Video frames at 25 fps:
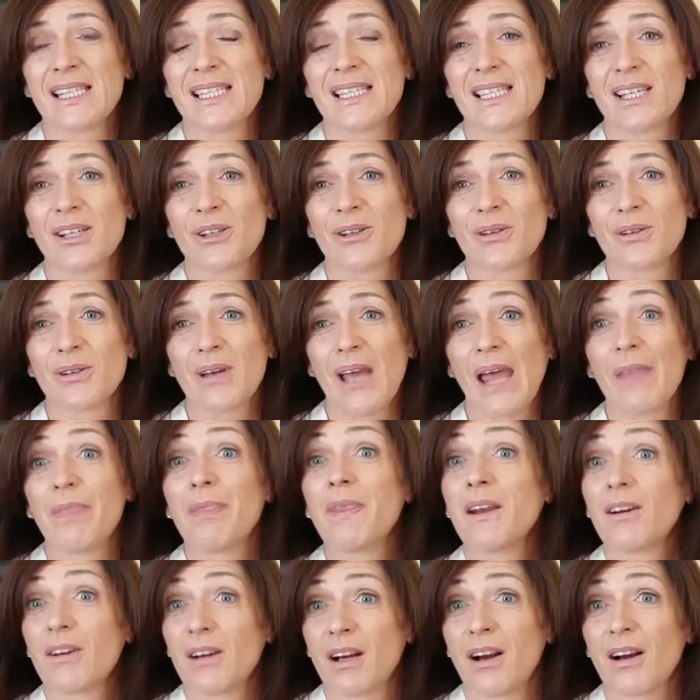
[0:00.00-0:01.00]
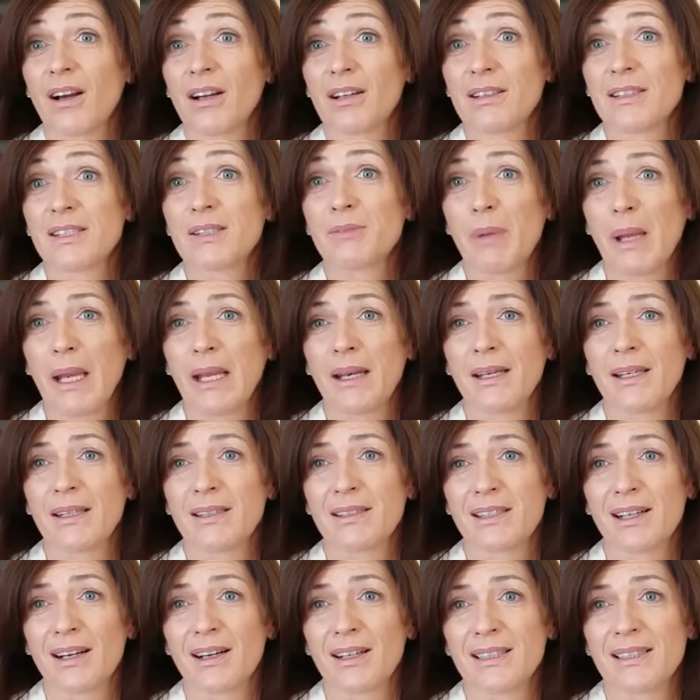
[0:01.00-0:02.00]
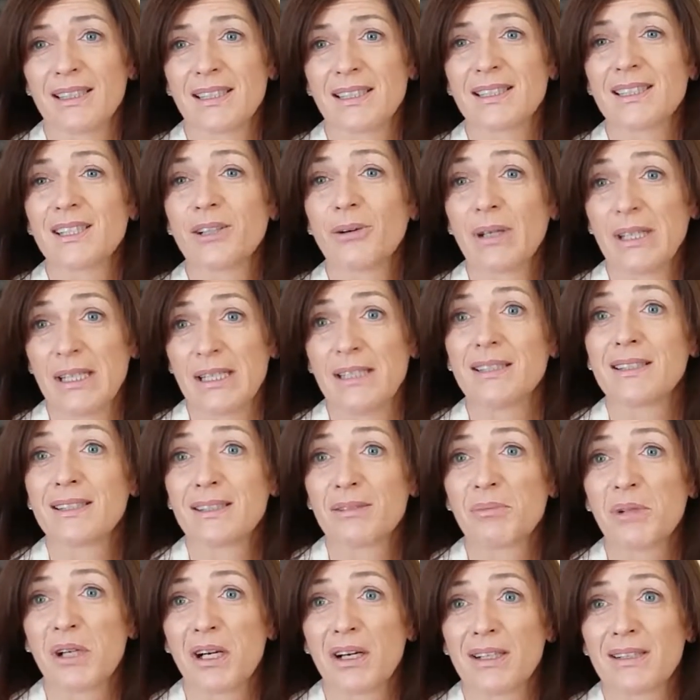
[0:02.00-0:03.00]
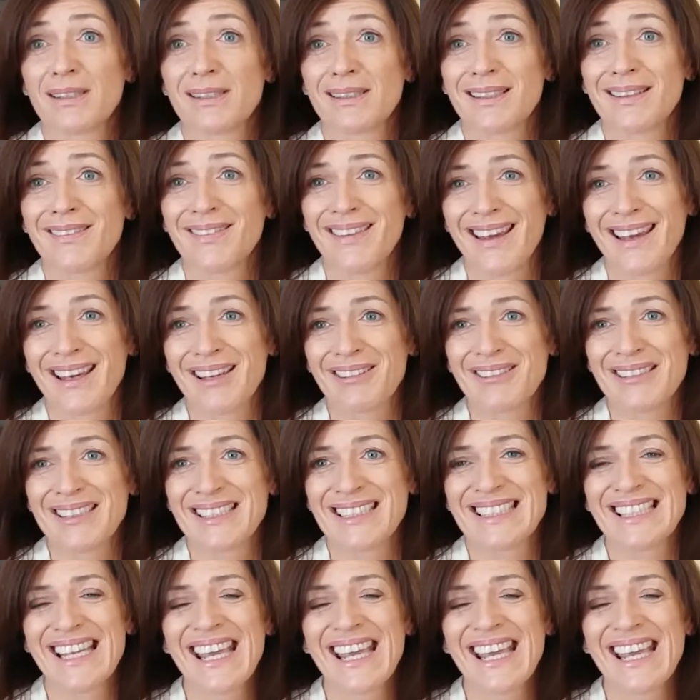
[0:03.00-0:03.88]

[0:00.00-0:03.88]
So, and they're girls, Penny and Darcy, so I needed some girls in the house.